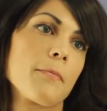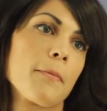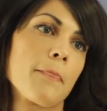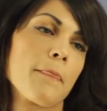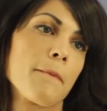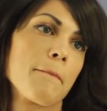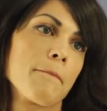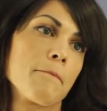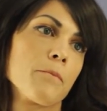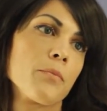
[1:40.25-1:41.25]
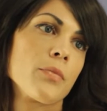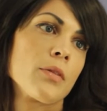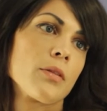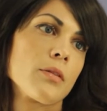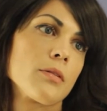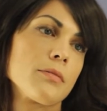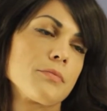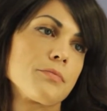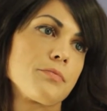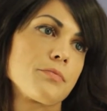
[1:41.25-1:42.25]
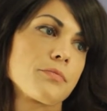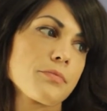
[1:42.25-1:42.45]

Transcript: (silence)